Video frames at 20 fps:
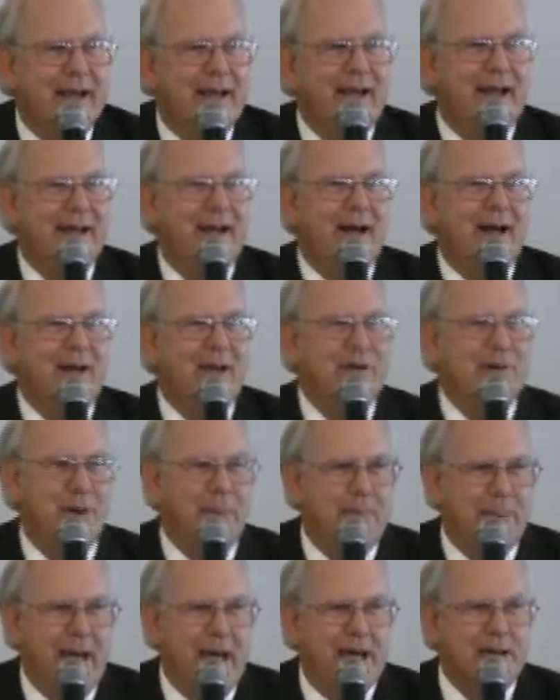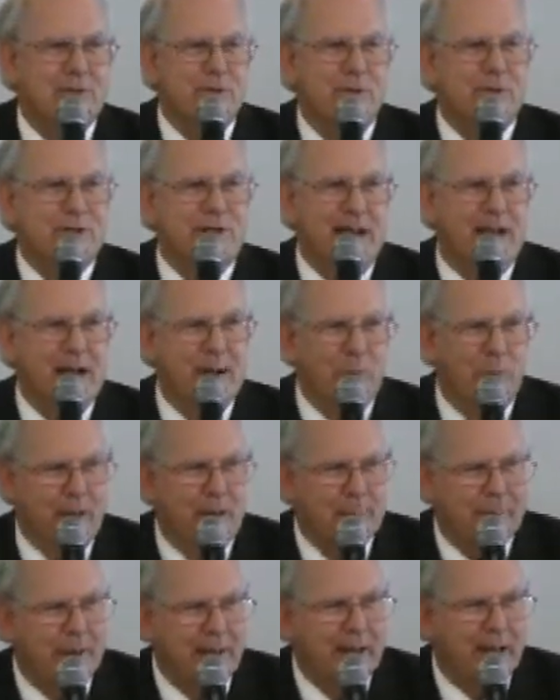and uh, your pastor stayed
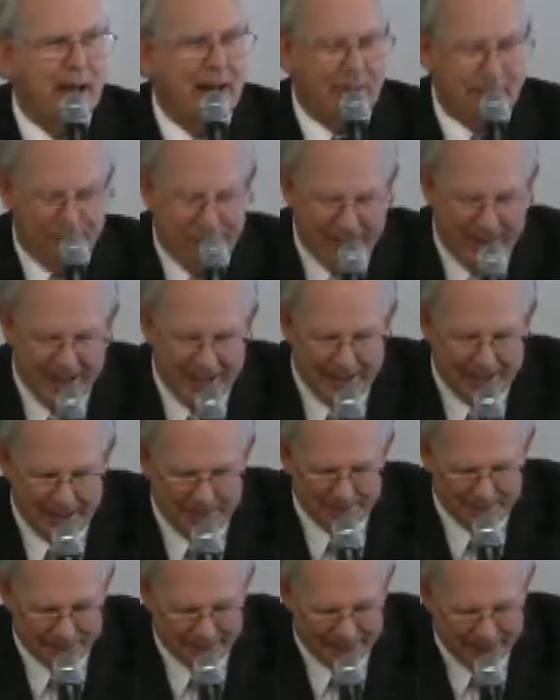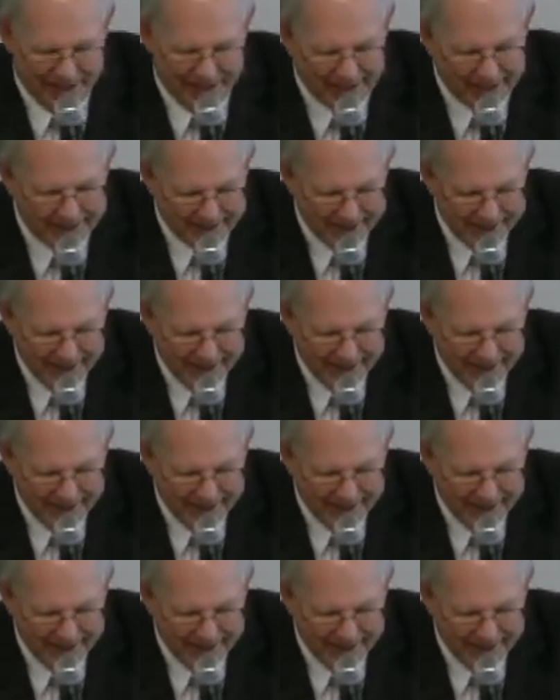with me. I thank him for that.